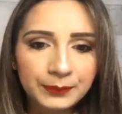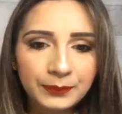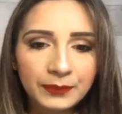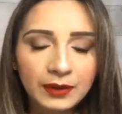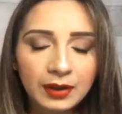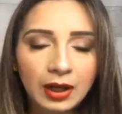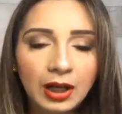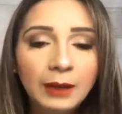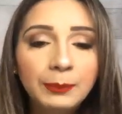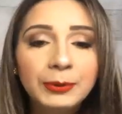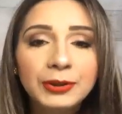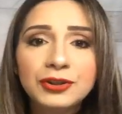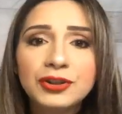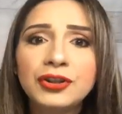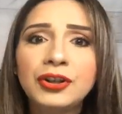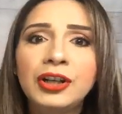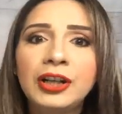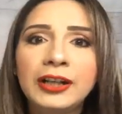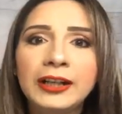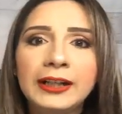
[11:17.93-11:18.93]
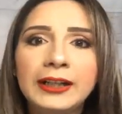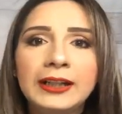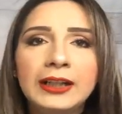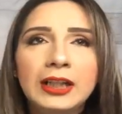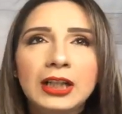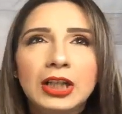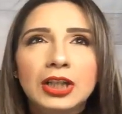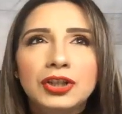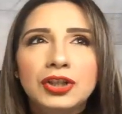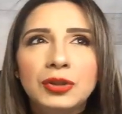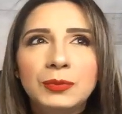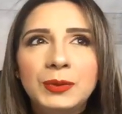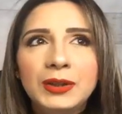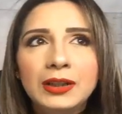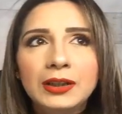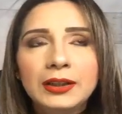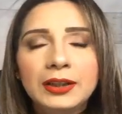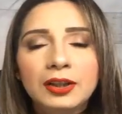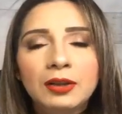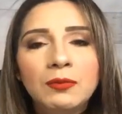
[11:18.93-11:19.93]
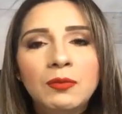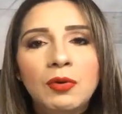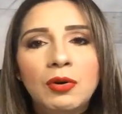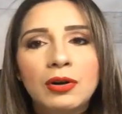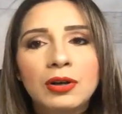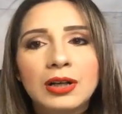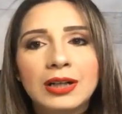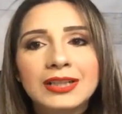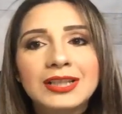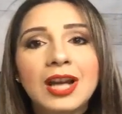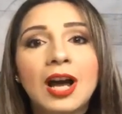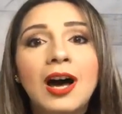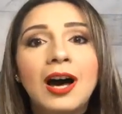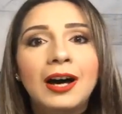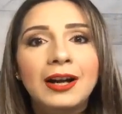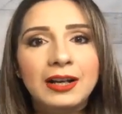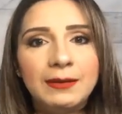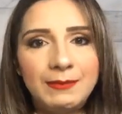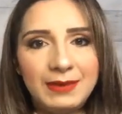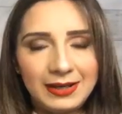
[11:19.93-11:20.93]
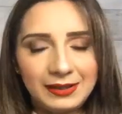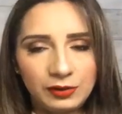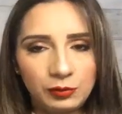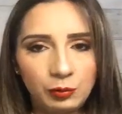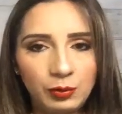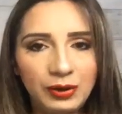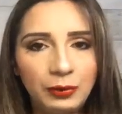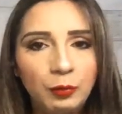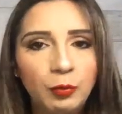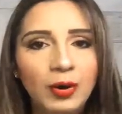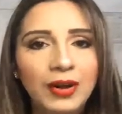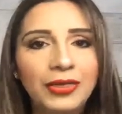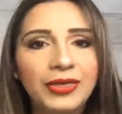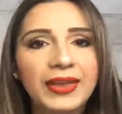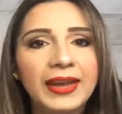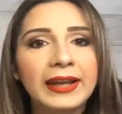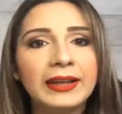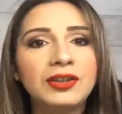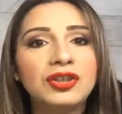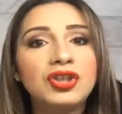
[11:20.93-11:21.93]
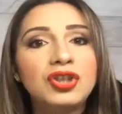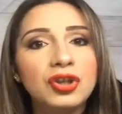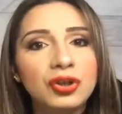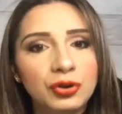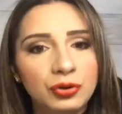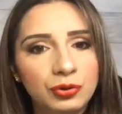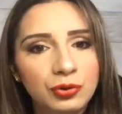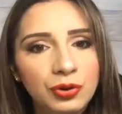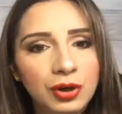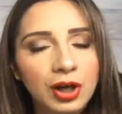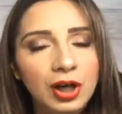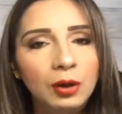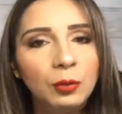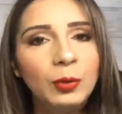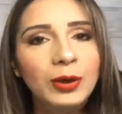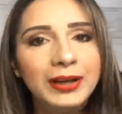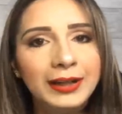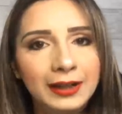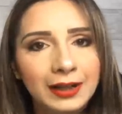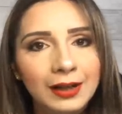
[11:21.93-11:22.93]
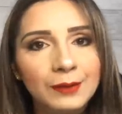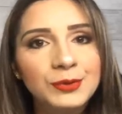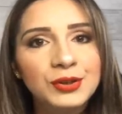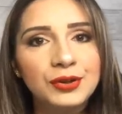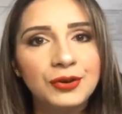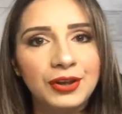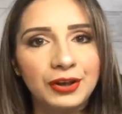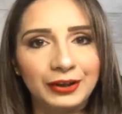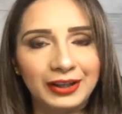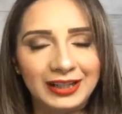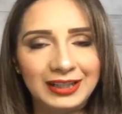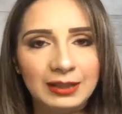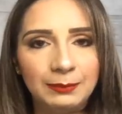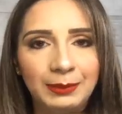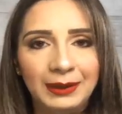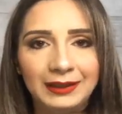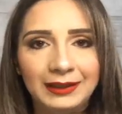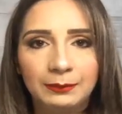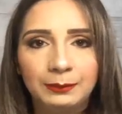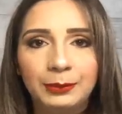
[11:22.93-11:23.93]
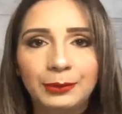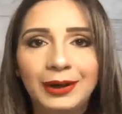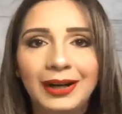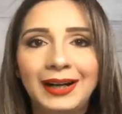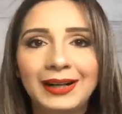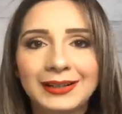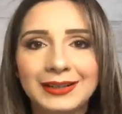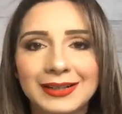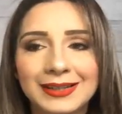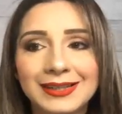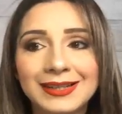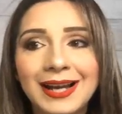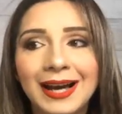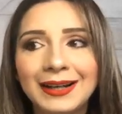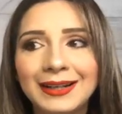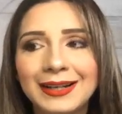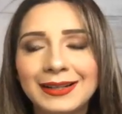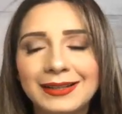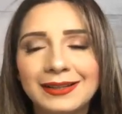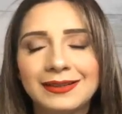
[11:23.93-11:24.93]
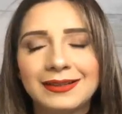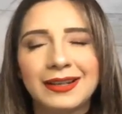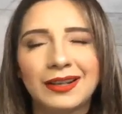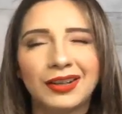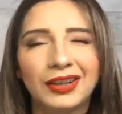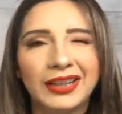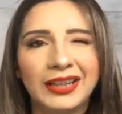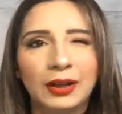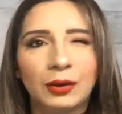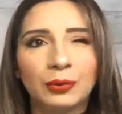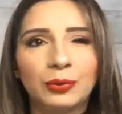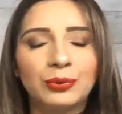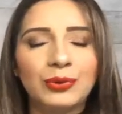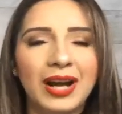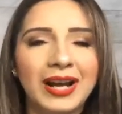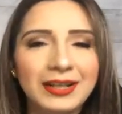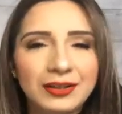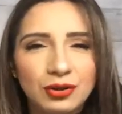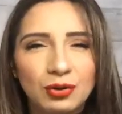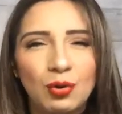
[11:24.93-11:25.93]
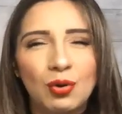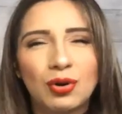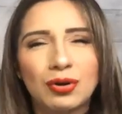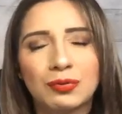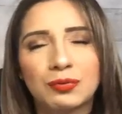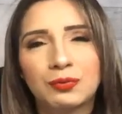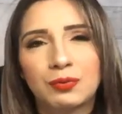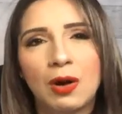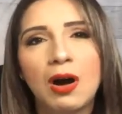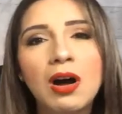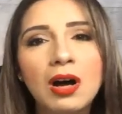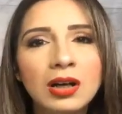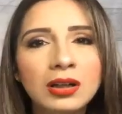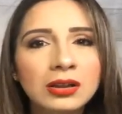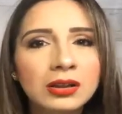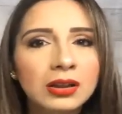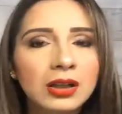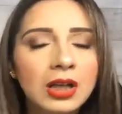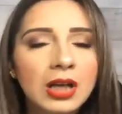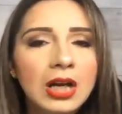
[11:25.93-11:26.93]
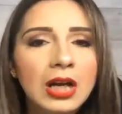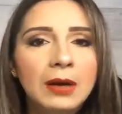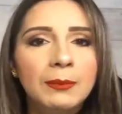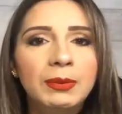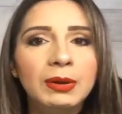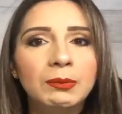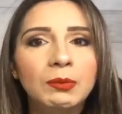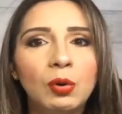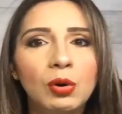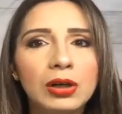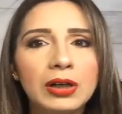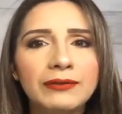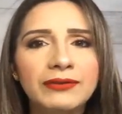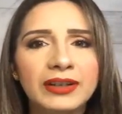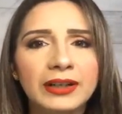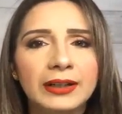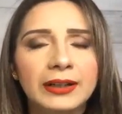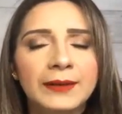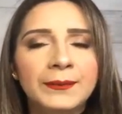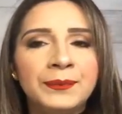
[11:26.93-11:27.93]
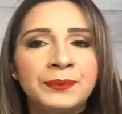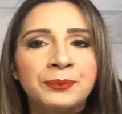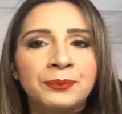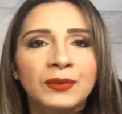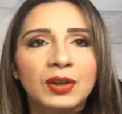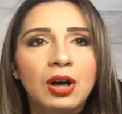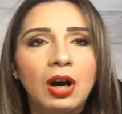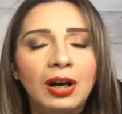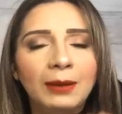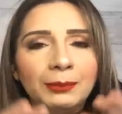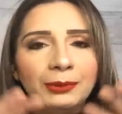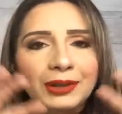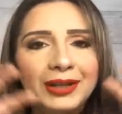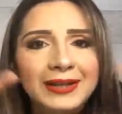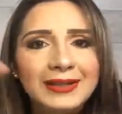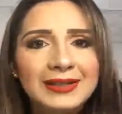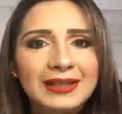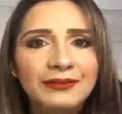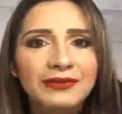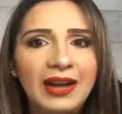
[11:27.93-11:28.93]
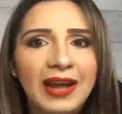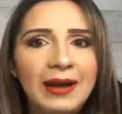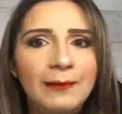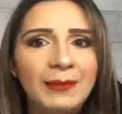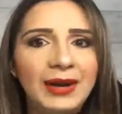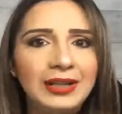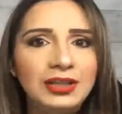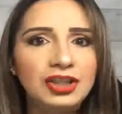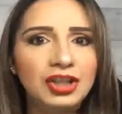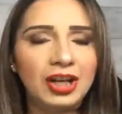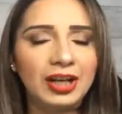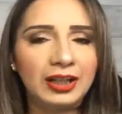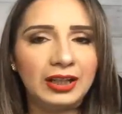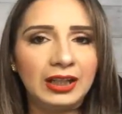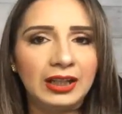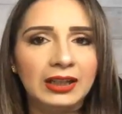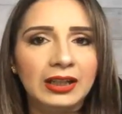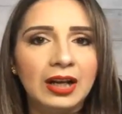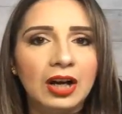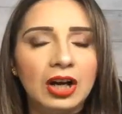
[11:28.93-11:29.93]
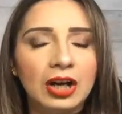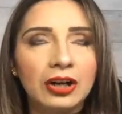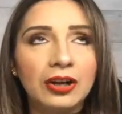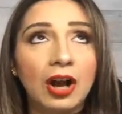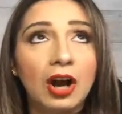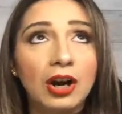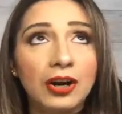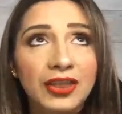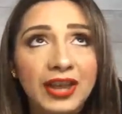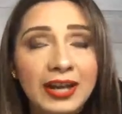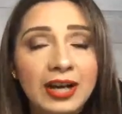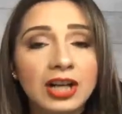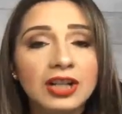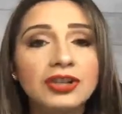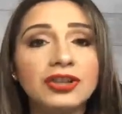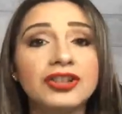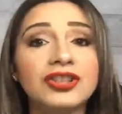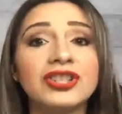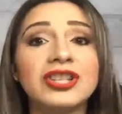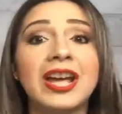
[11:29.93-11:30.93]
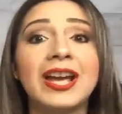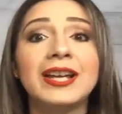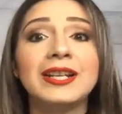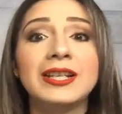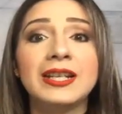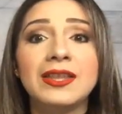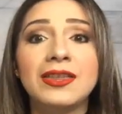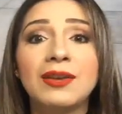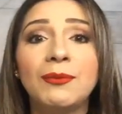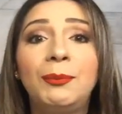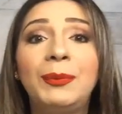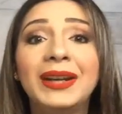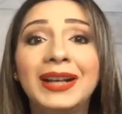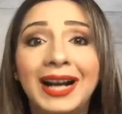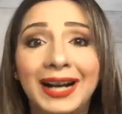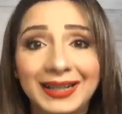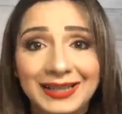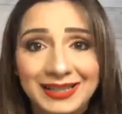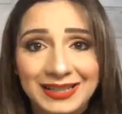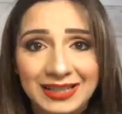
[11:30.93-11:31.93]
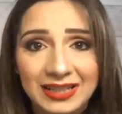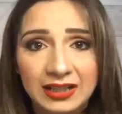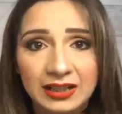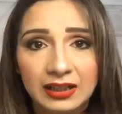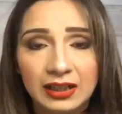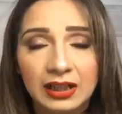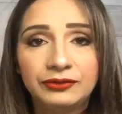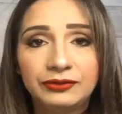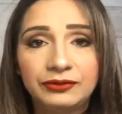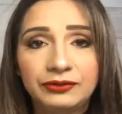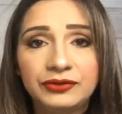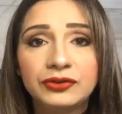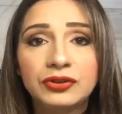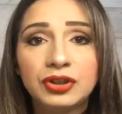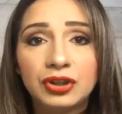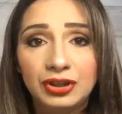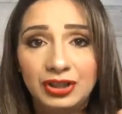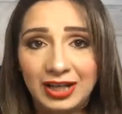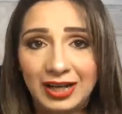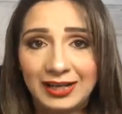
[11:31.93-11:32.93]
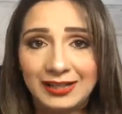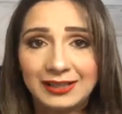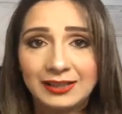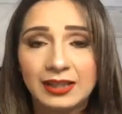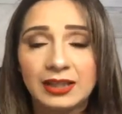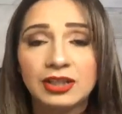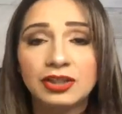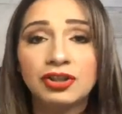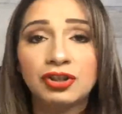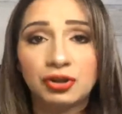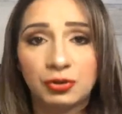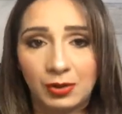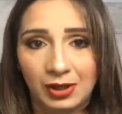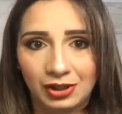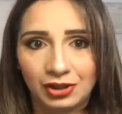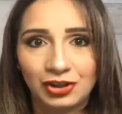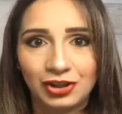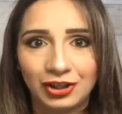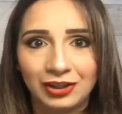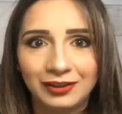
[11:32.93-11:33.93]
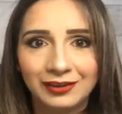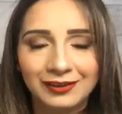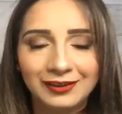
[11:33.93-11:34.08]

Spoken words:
opportunity to be a little more autonomous with what they do when it comes to their independent practice. Not necessarily a right or wrong, but more of a comprehensive, am I checking, are they understanding the big idea of today's instruction?